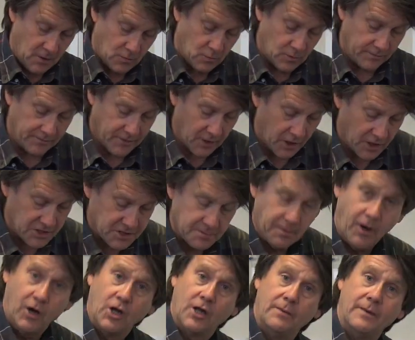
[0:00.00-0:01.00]
We've got a
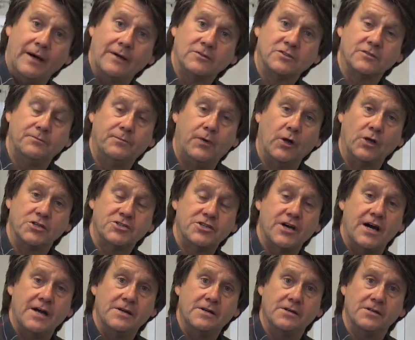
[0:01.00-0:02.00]
small amount of
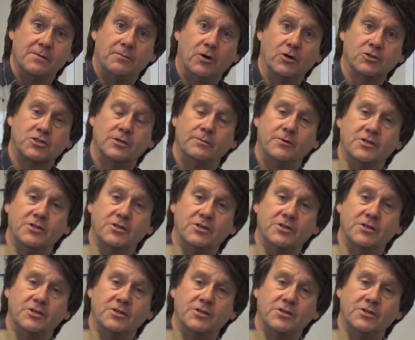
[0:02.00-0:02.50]
polystyrene at the bottom